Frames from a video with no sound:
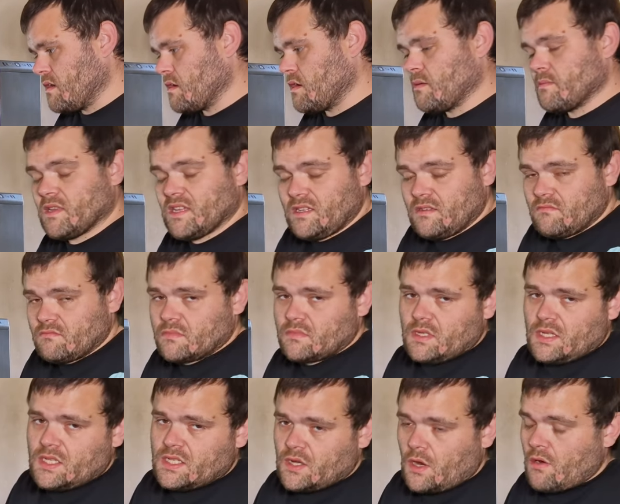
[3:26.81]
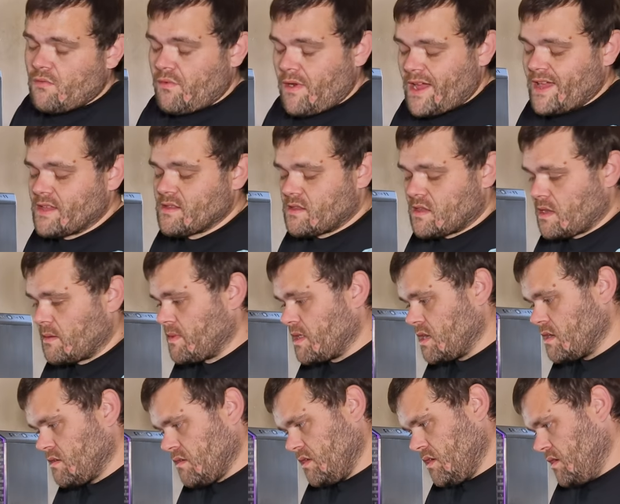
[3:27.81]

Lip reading: I mean, it's alright. I mean,